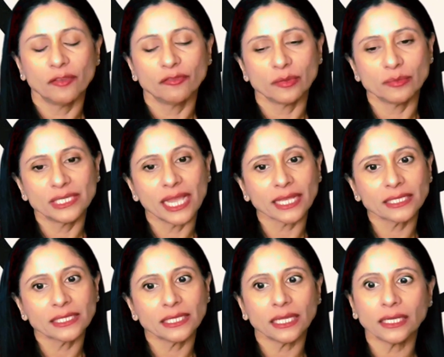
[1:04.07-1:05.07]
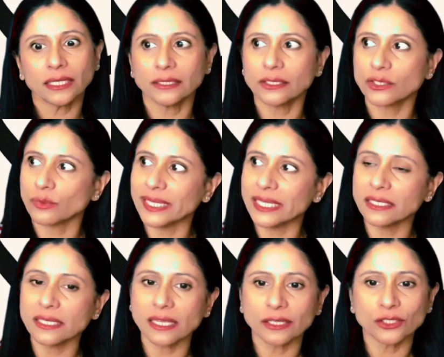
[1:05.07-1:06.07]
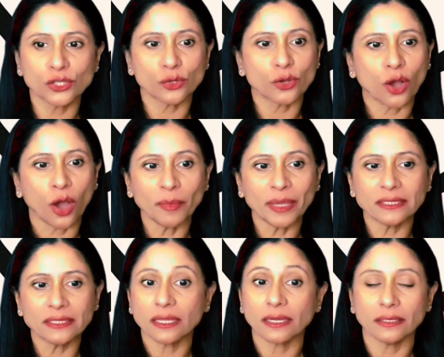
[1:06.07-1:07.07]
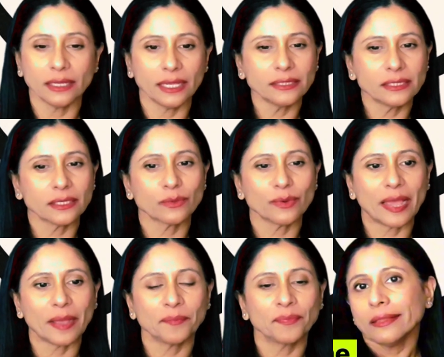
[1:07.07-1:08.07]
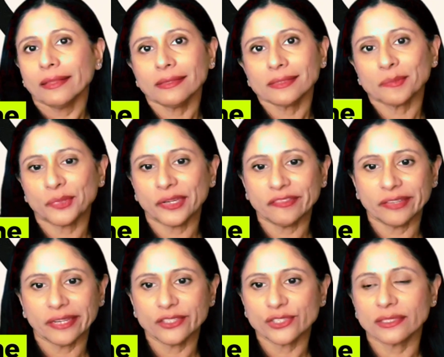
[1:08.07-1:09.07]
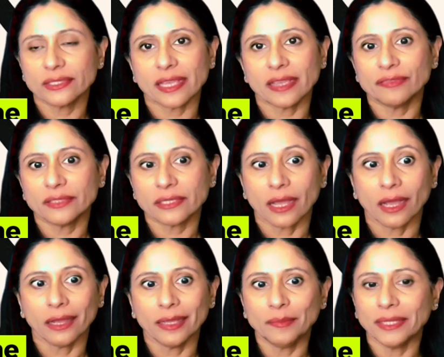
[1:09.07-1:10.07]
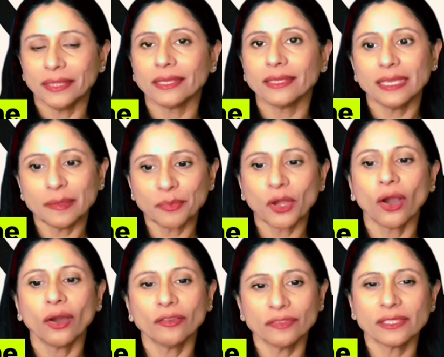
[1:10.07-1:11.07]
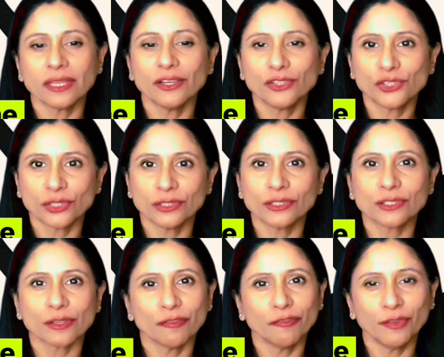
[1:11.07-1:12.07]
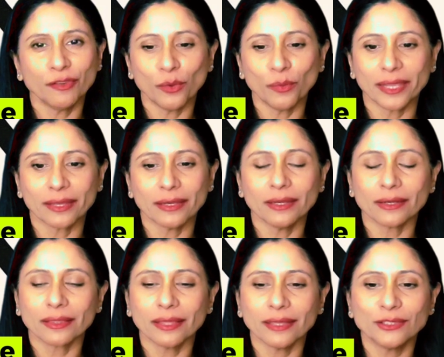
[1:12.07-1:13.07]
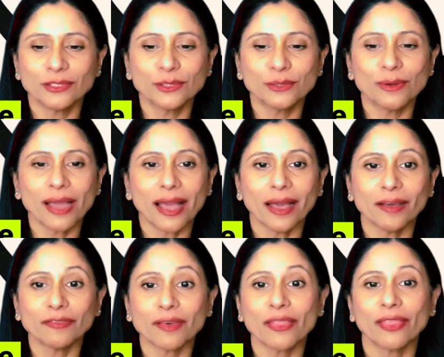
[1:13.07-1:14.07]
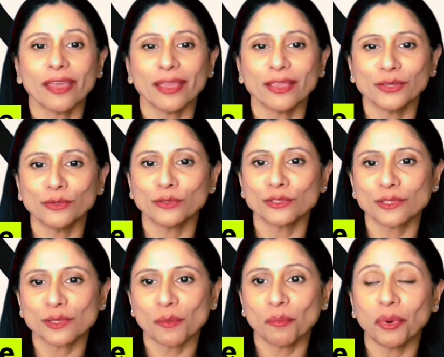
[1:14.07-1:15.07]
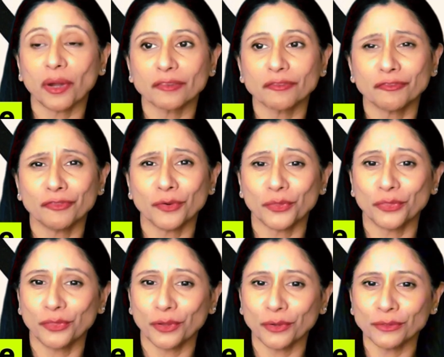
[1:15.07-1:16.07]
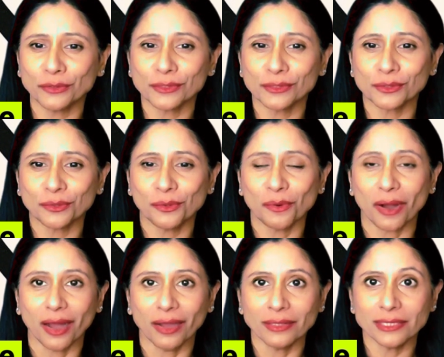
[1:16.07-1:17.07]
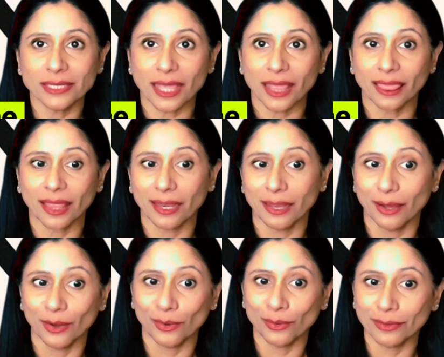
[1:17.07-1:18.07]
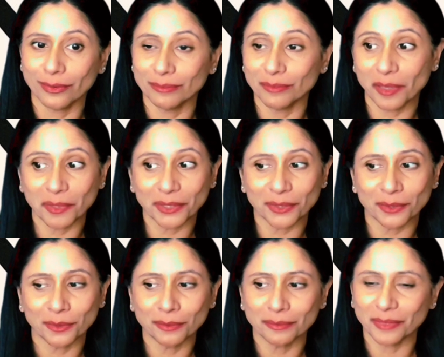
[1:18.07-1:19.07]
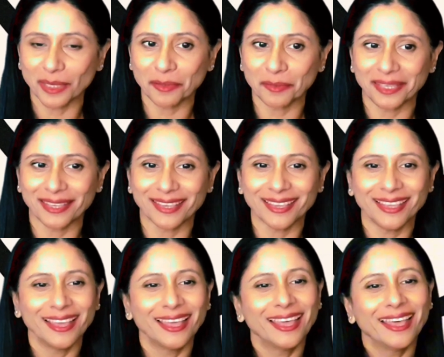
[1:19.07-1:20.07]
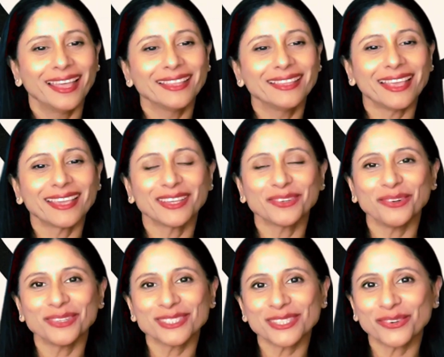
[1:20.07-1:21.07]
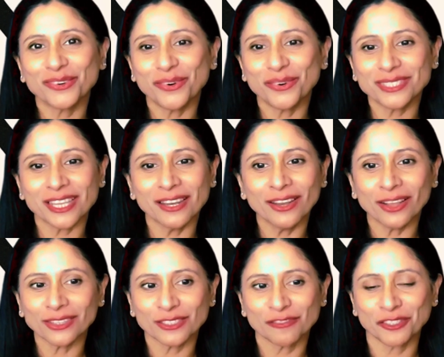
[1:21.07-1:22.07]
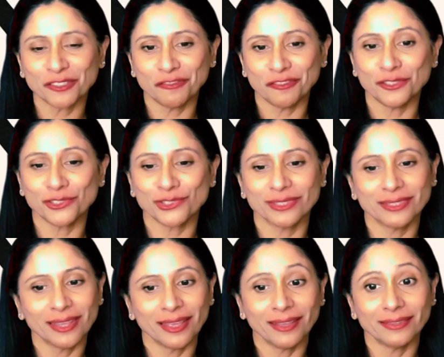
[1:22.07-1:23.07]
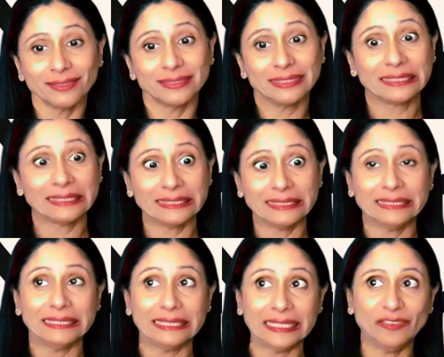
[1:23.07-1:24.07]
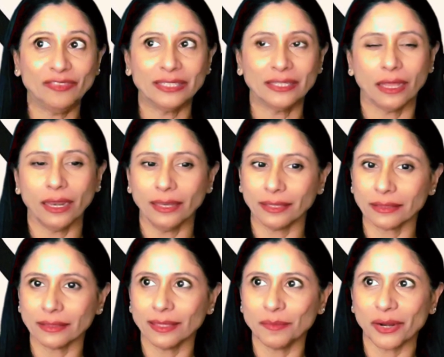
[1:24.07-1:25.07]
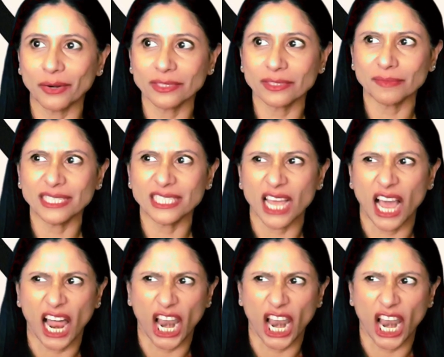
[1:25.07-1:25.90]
From texting and tweeting to commenting on Instagram, these abbreviations save time and they keep conversations flowing. Look, they do have their use, but for those who aren't in the know, maybe you, maybe me, they can also cause a lot of confusion and even a little embarrassment.